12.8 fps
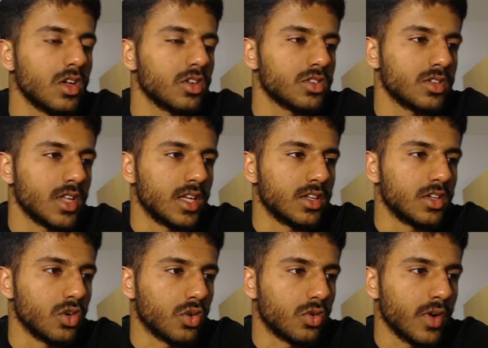So then
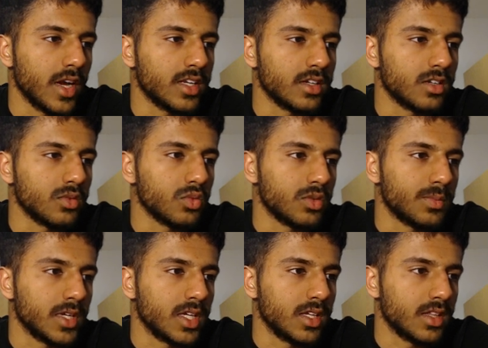your gradient would
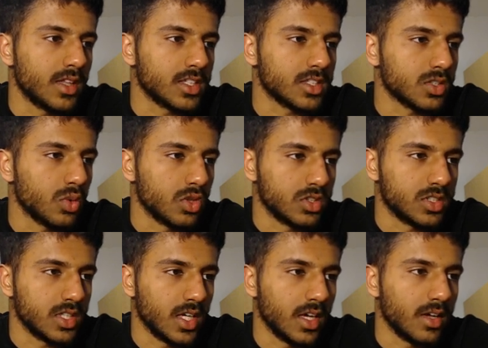be this
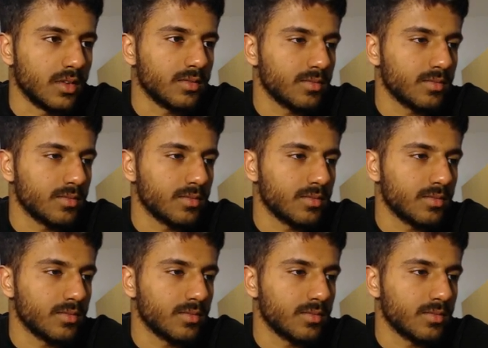quantity here.